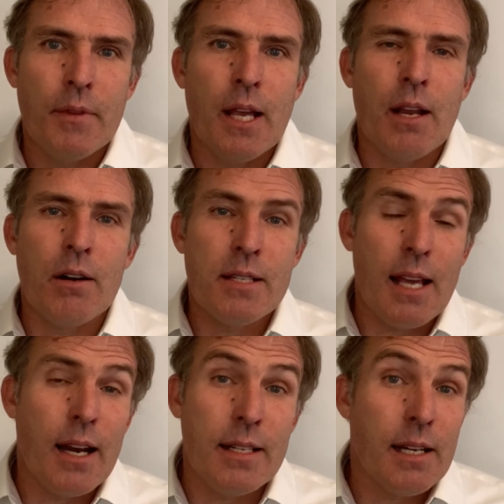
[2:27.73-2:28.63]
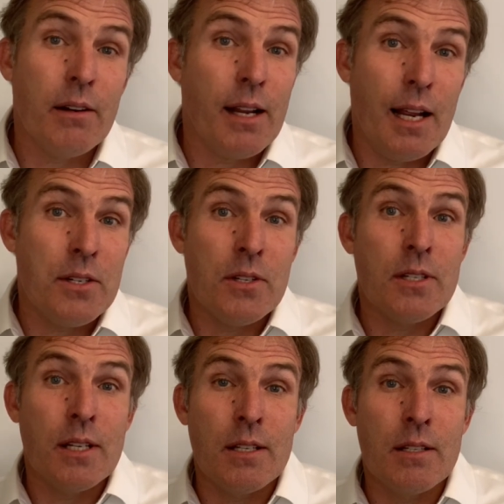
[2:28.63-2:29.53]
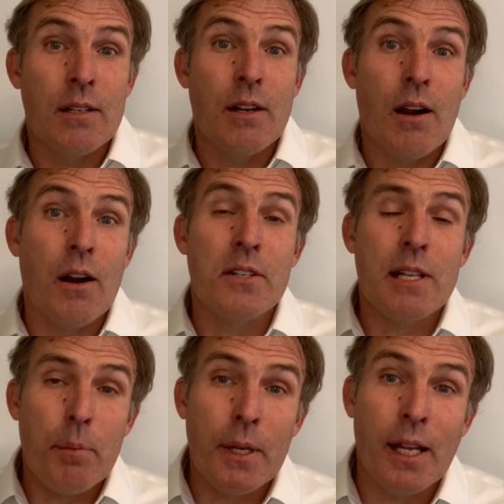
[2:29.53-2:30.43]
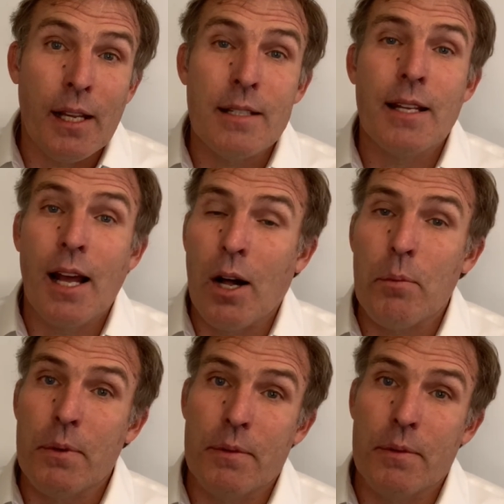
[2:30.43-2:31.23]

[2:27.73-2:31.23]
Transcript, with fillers: and our sanitary agencies are stepping in to help.